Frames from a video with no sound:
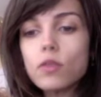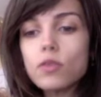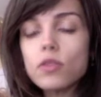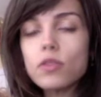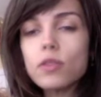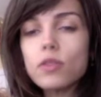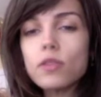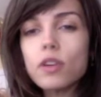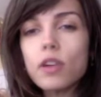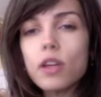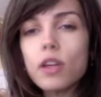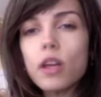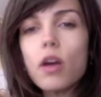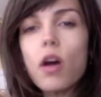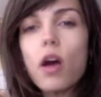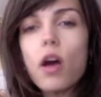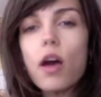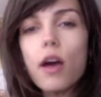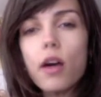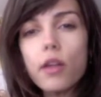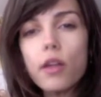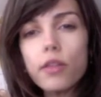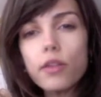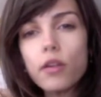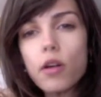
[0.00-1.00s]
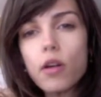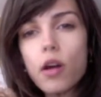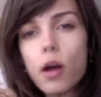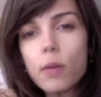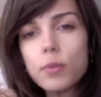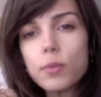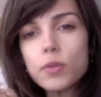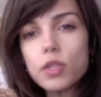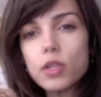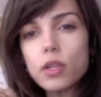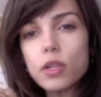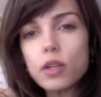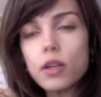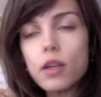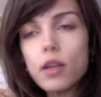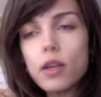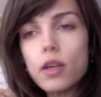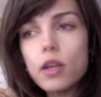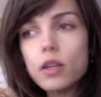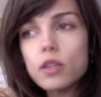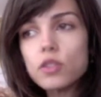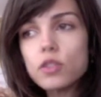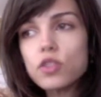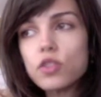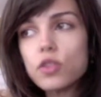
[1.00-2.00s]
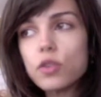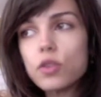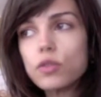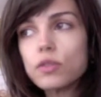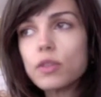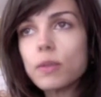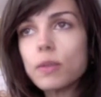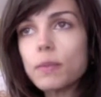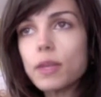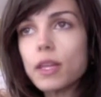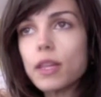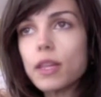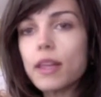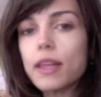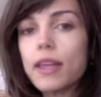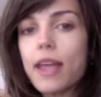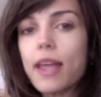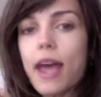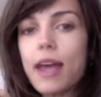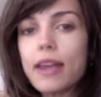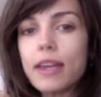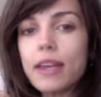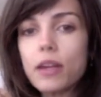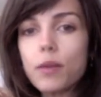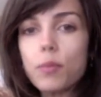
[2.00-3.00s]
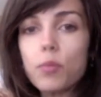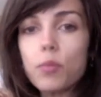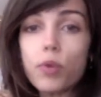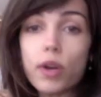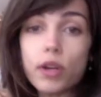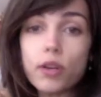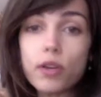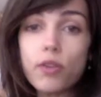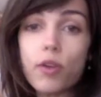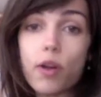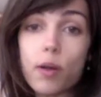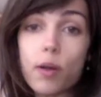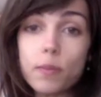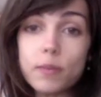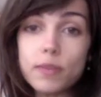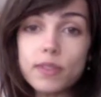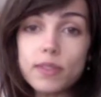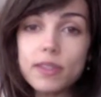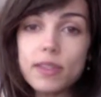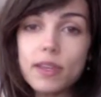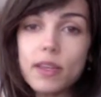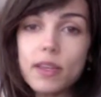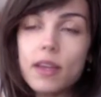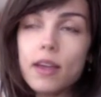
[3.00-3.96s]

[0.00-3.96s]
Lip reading: are generally a healthier option to something like adding breadcrumbs.